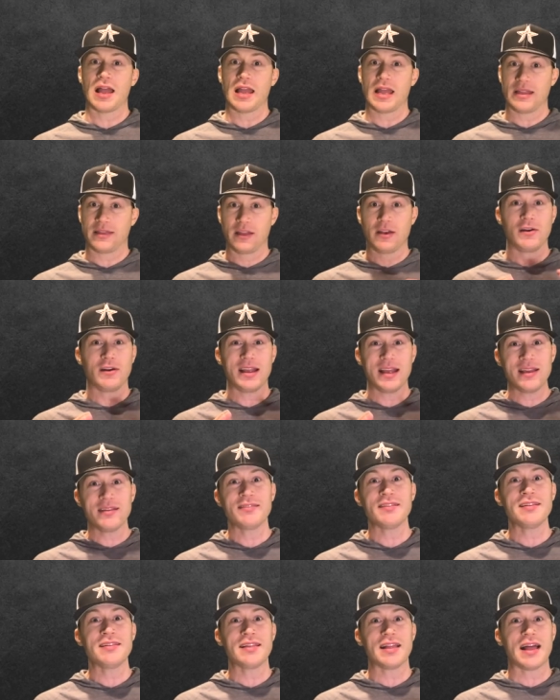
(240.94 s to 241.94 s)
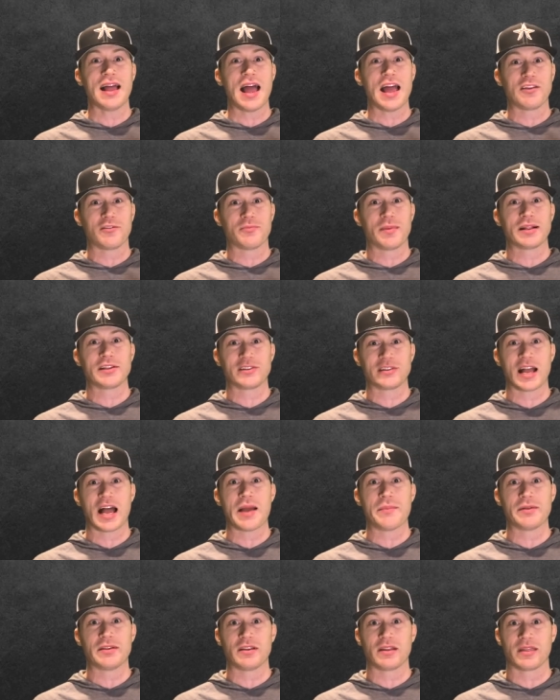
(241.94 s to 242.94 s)
isn't as much
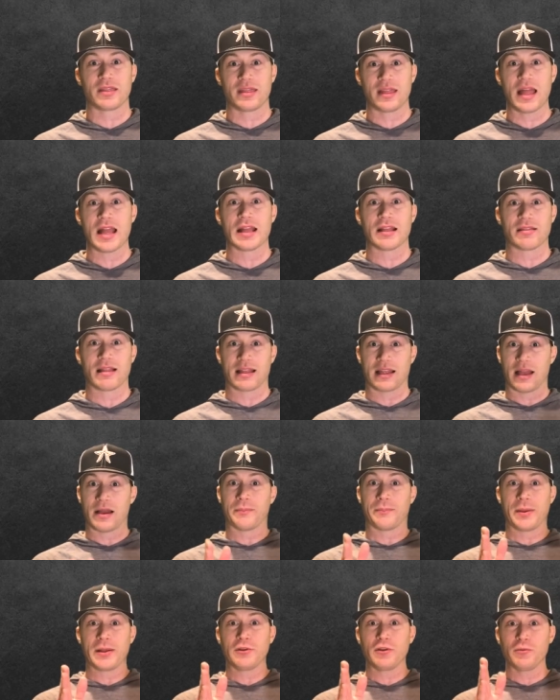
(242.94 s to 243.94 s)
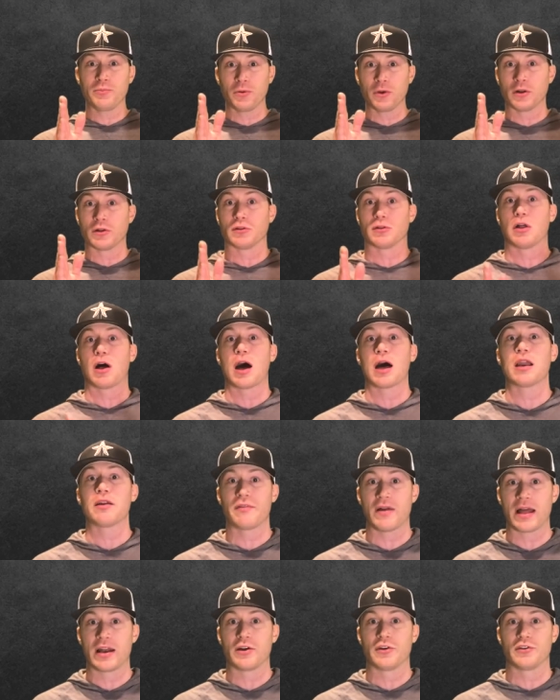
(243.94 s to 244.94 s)
time as you think. Like, pitchers put a lot of
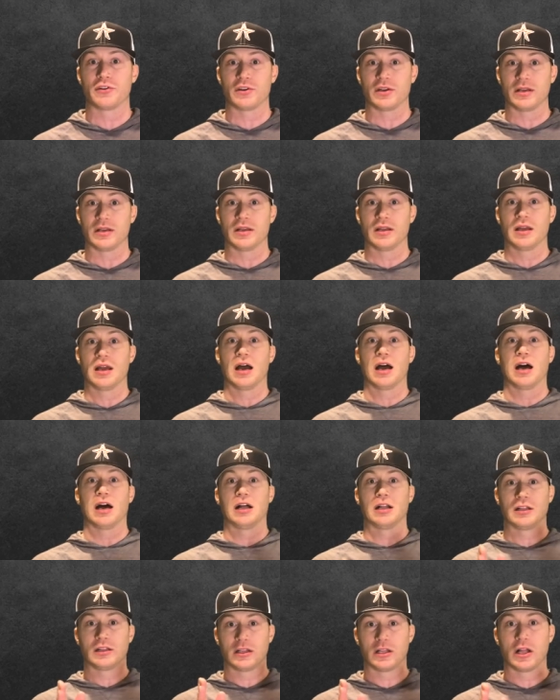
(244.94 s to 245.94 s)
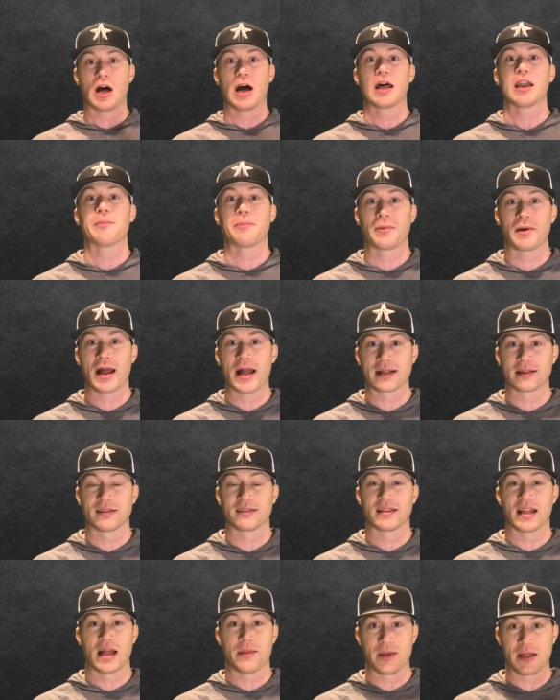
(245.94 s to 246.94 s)
energy, a lot of practice
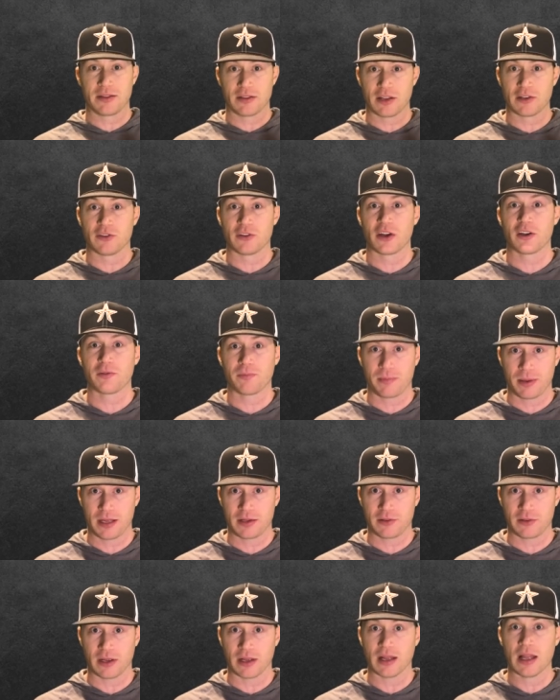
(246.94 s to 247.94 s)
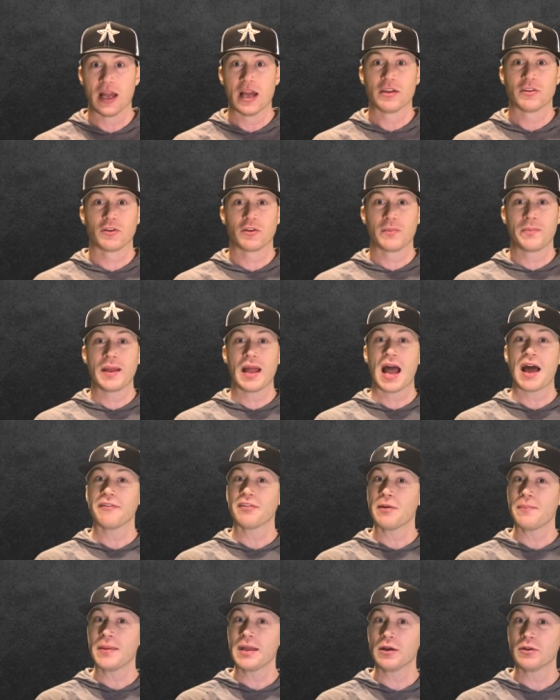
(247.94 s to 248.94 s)
time into just pitching. So to have
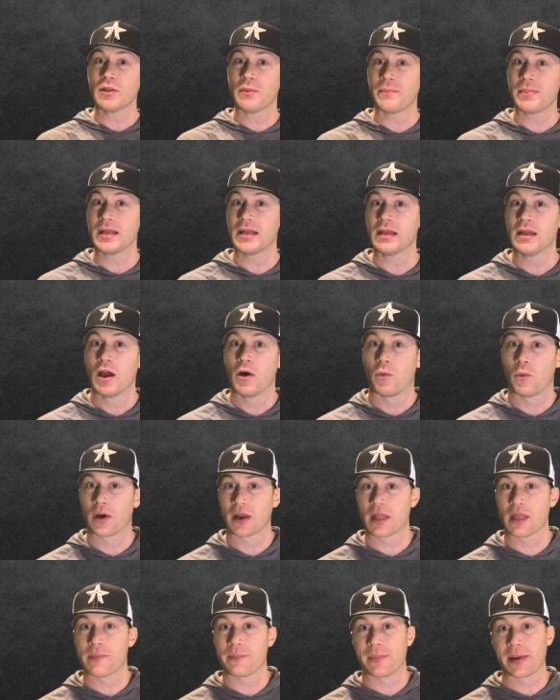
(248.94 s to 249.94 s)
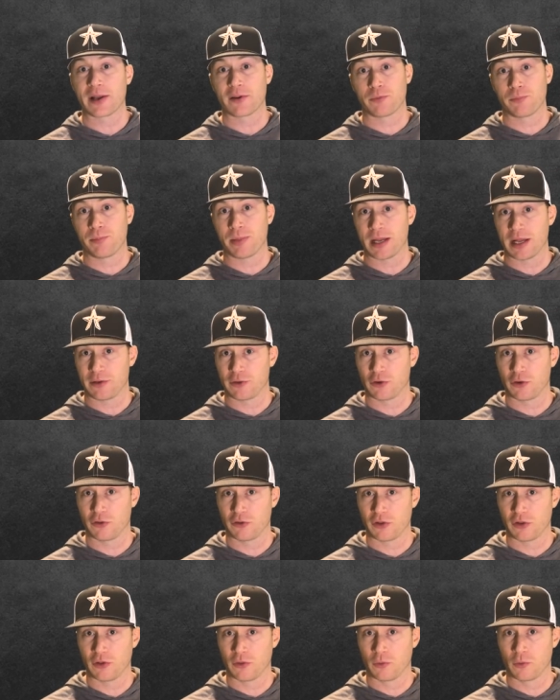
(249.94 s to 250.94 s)
to be able to be one of the best pitchers
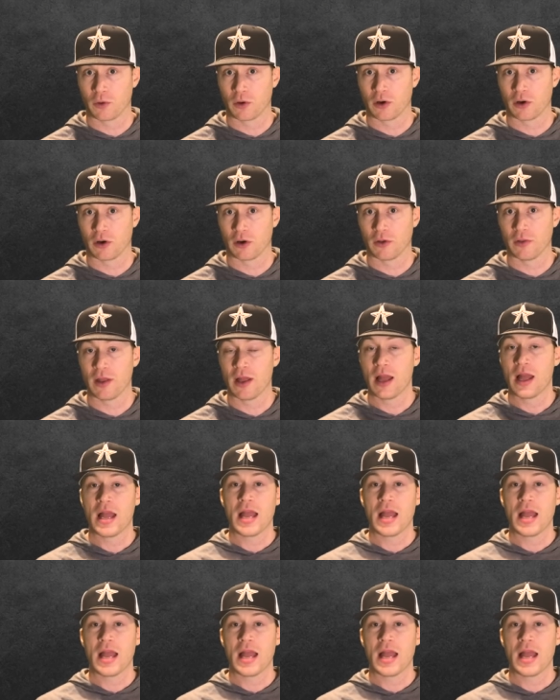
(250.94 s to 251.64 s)
in the world,